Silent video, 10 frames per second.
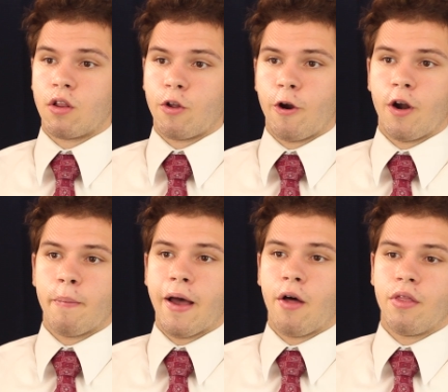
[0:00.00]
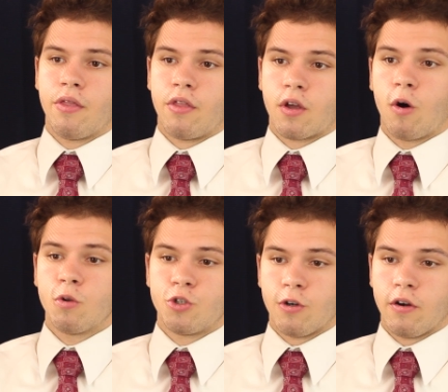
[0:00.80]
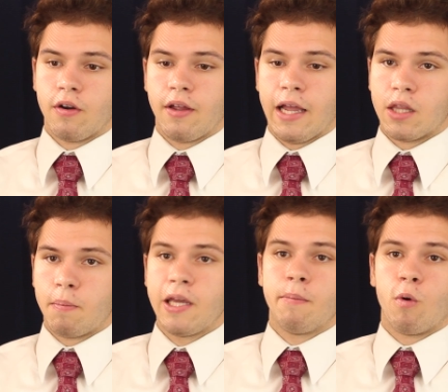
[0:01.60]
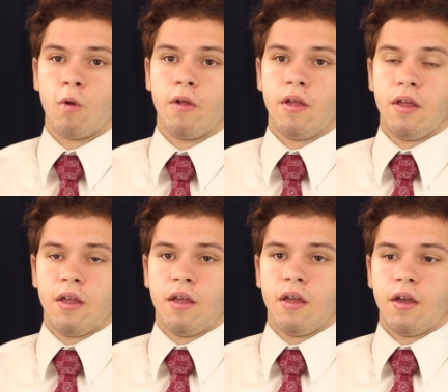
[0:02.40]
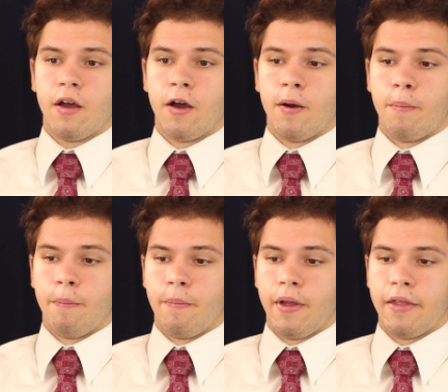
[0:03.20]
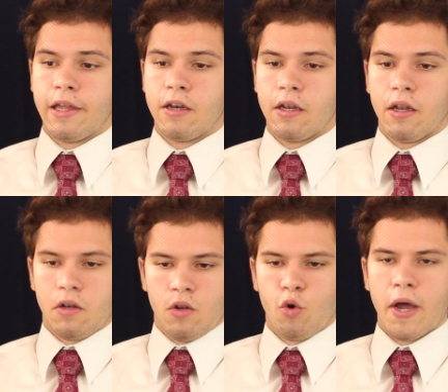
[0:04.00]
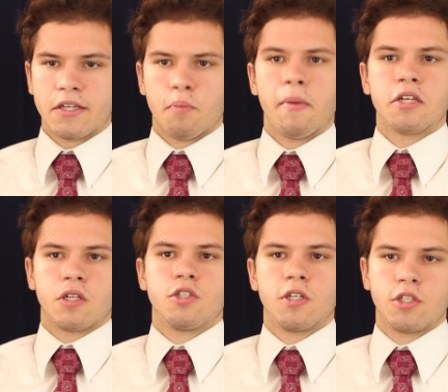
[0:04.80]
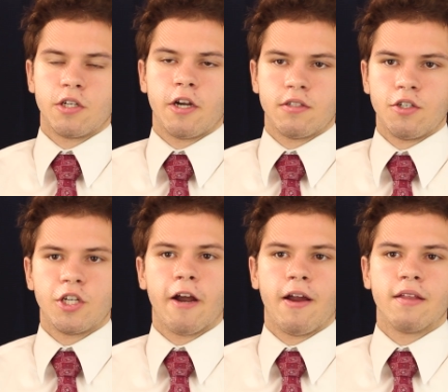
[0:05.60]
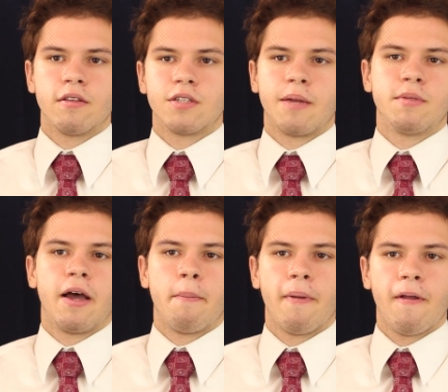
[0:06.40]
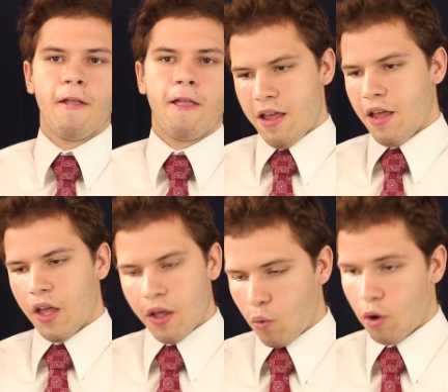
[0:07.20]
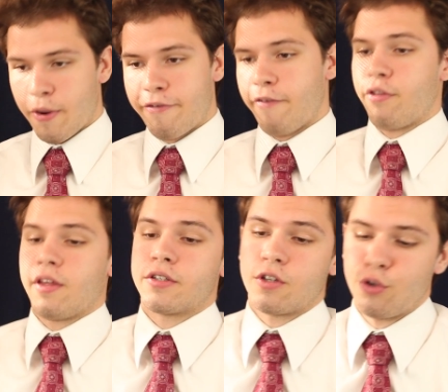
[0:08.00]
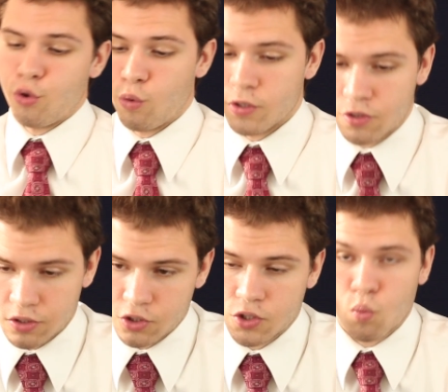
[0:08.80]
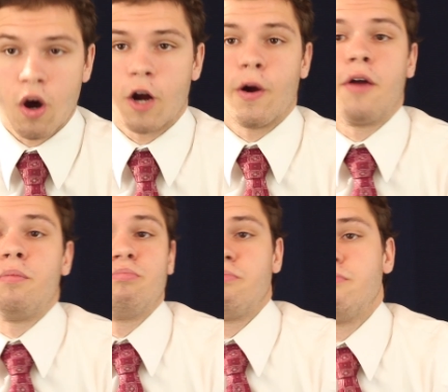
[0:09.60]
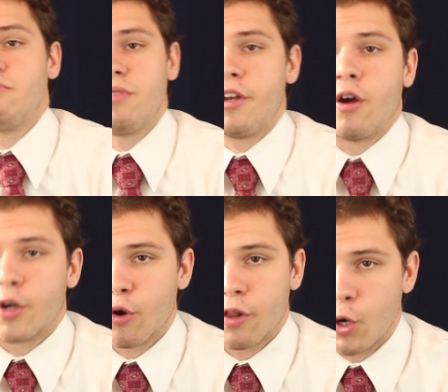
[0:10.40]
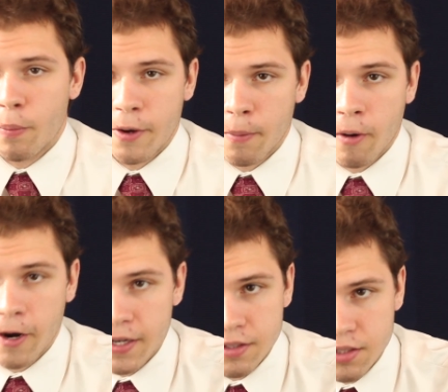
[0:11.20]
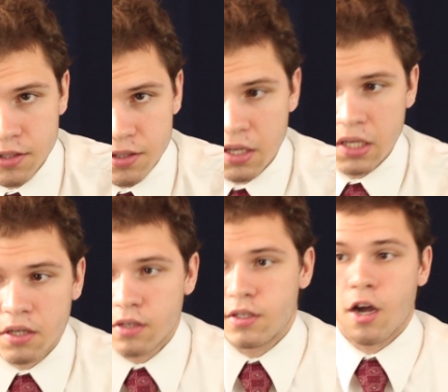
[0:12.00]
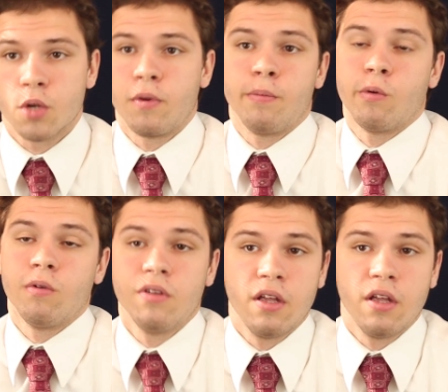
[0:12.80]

to learn about the culture and the people, um, and then who has a message to share, to share at the same time. One of my favorite things to do was just walk around, you know, go to the open air markets, talk to people,